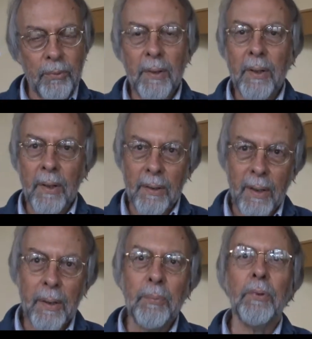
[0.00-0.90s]
starting
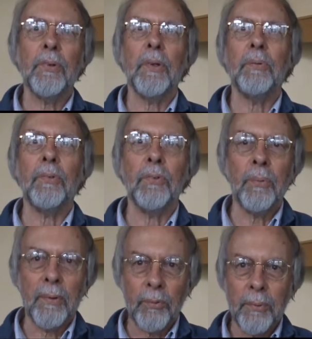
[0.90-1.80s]
online programs as
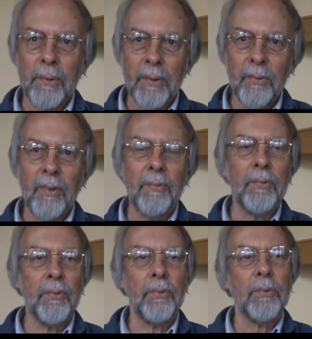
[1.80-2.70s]
well as working in San
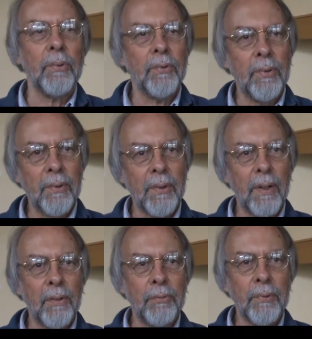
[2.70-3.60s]
Francisco and Southern
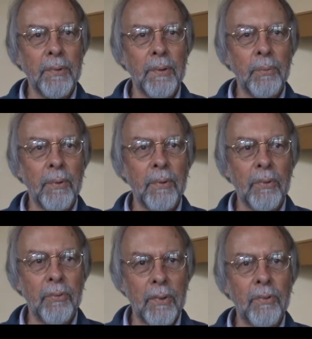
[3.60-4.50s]
California with
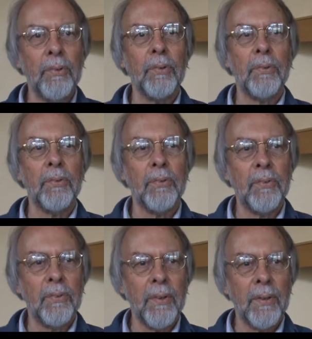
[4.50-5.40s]
extension
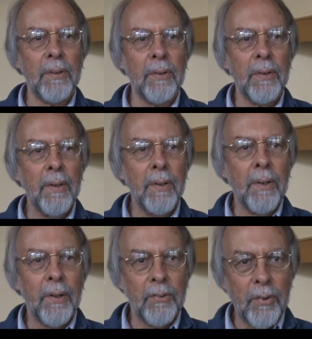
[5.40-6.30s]
courses, and
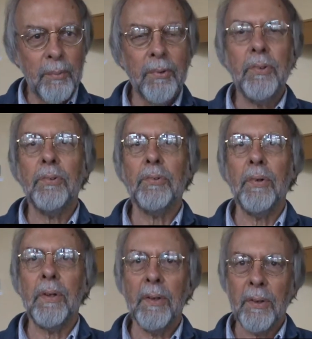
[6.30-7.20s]
our summer teacher
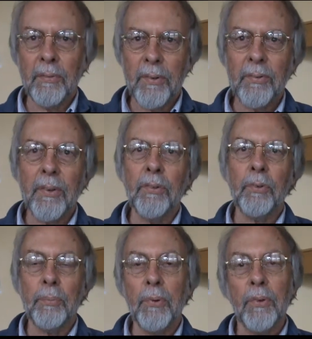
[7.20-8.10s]
training and our
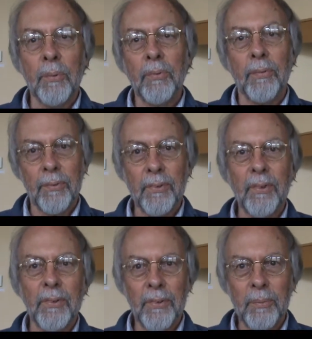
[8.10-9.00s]
residential programs have
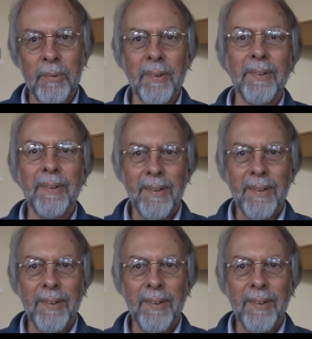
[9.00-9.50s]
continued to be